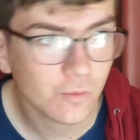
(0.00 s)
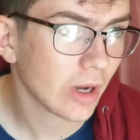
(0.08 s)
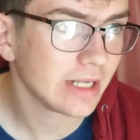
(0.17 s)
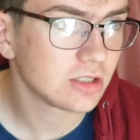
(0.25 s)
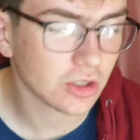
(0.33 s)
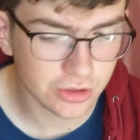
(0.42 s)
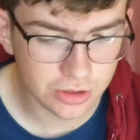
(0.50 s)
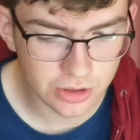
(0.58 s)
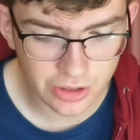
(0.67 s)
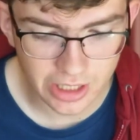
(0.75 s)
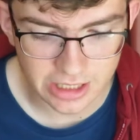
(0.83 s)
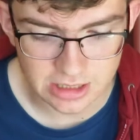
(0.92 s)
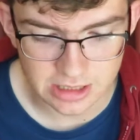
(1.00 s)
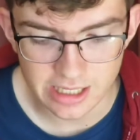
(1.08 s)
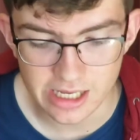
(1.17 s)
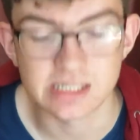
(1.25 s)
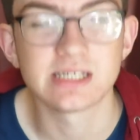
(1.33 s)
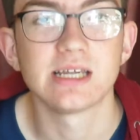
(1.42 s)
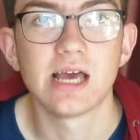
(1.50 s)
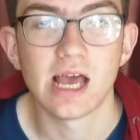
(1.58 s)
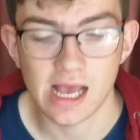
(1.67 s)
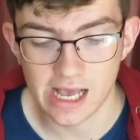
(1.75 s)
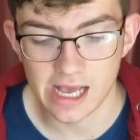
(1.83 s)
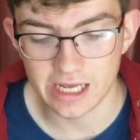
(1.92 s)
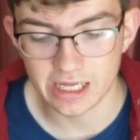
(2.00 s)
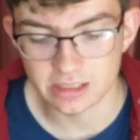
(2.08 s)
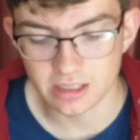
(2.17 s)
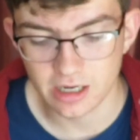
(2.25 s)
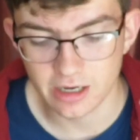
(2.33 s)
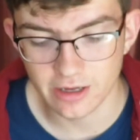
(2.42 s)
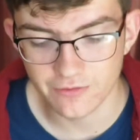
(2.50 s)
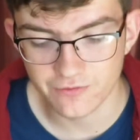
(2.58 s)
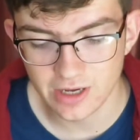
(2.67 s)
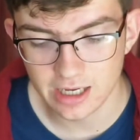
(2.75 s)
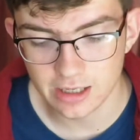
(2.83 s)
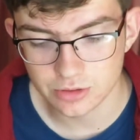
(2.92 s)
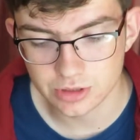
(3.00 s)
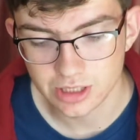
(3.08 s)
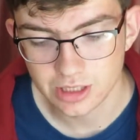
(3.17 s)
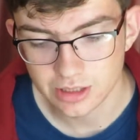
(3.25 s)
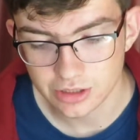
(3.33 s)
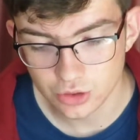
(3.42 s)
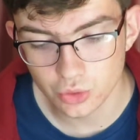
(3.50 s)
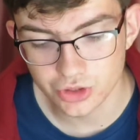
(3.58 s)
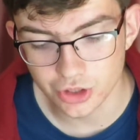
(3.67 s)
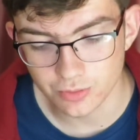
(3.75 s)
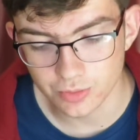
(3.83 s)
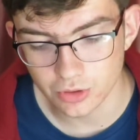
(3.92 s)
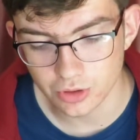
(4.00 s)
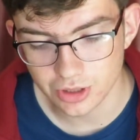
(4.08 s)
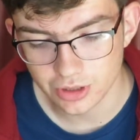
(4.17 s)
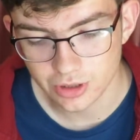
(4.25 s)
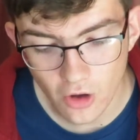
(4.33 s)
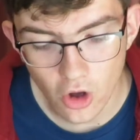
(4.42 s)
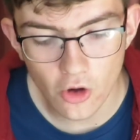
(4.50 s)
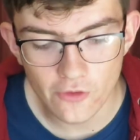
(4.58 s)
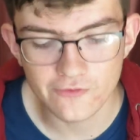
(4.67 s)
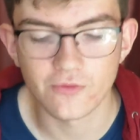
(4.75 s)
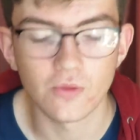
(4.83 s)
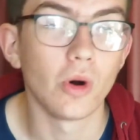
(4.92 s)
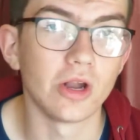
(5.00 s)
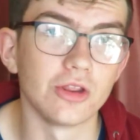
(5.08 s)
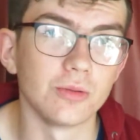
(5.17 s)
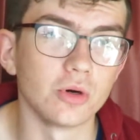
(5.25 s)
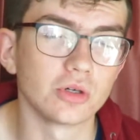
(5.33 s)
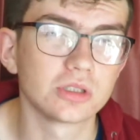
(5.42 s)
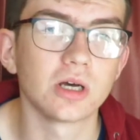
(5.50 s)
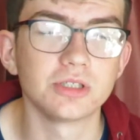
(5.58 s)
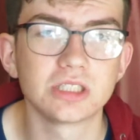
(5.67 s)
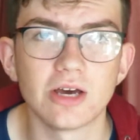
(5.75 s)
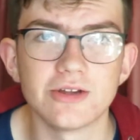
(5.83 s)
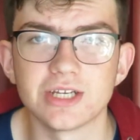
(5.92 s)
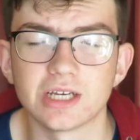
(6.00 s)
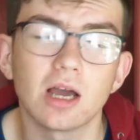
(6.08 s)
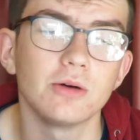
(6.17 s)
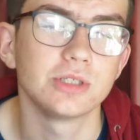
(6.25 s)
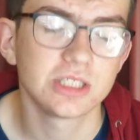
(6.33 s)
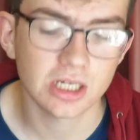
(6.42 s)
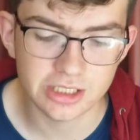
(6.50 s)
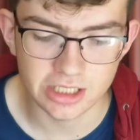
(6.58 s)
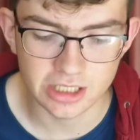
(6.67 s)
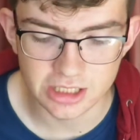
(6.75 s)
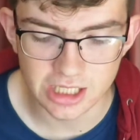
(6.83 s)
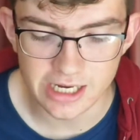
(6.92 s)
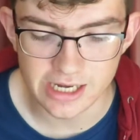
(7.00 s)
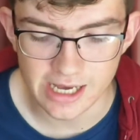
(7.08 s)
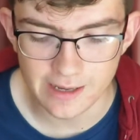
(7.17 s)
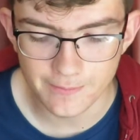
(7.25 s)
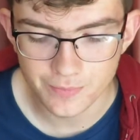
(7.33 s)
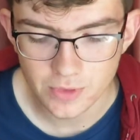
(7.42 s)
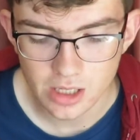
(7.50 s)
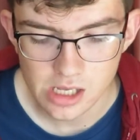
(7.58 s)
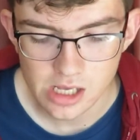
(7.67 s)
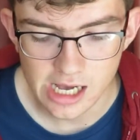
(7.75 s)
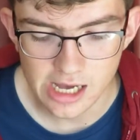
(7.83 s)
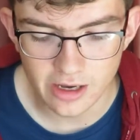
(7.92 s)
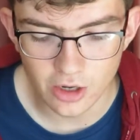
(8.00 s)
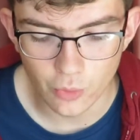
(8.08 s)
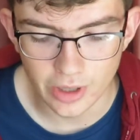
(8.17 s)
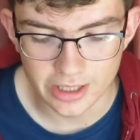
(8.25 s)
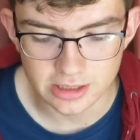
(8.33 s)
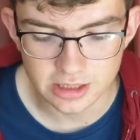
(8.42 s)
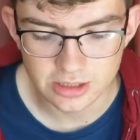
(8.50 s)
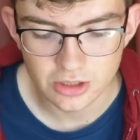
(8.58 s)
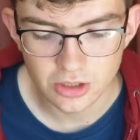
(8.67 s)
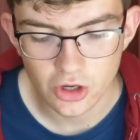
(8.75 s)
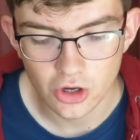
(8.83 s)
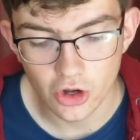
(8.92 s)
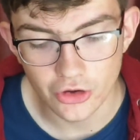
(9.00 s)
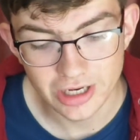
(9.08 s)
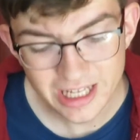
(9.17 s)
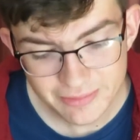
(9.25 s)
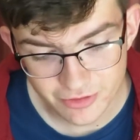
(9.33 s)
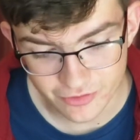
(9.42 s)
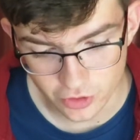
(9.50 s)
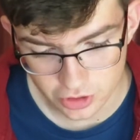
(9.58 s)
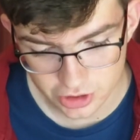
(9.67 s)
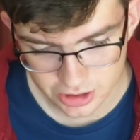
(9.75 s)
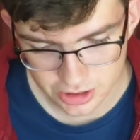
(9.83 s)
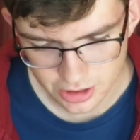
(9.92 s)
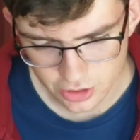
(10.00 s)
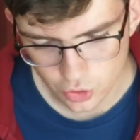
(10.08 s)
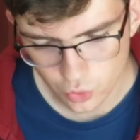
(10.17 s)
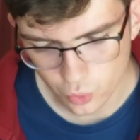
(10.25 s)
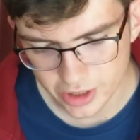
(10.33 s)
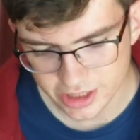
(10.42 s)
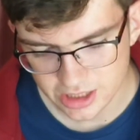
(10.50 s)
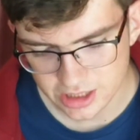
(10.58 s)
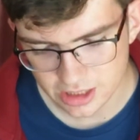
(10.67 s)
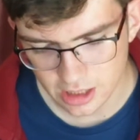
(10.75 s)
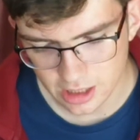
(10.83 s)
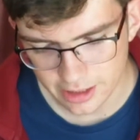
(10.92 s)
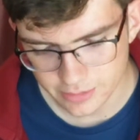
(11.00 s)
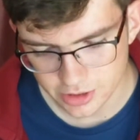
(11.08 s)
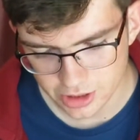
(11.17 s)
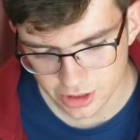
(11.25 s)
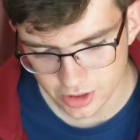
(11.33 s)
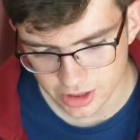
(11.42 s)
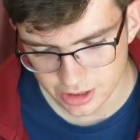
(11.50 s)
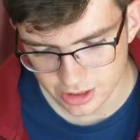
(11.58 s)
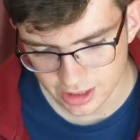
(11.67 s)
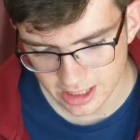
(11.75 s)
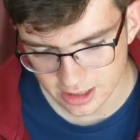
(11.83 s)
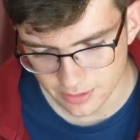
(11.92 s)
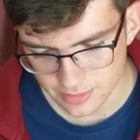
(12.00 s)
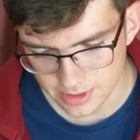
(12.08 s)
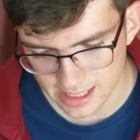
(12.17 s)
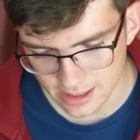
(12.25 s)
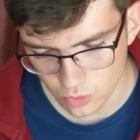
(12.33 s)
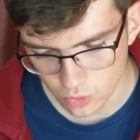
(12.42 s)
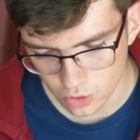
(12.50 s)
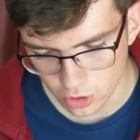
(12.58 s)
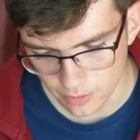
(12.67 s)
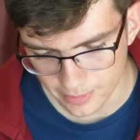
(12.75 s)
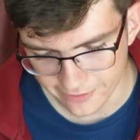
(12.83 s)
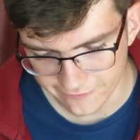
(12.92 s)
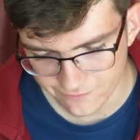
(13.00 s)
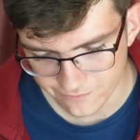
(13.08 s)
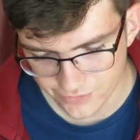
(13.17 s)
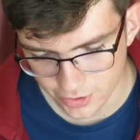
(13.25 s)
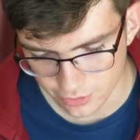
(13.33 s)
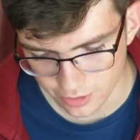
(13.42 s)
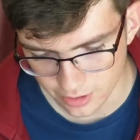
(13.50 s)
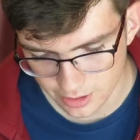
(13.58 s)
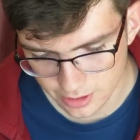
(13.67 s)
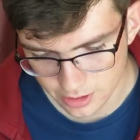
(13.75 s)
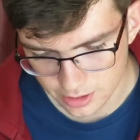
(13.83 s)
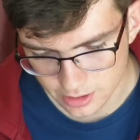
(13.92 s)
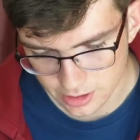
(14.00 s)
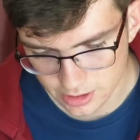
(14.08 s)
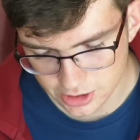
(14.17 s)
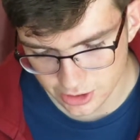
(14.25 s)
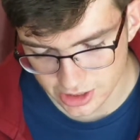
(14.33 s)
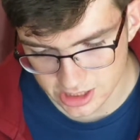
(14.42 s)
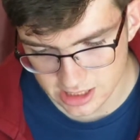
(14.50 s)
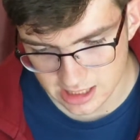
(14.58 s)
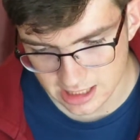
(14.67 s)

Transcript: went on the internet and I found this audiobook of one of the books I was studying. I was studying Jane Eyre, and I went on LibriVox, which I am just going to get up now on my phone. So this is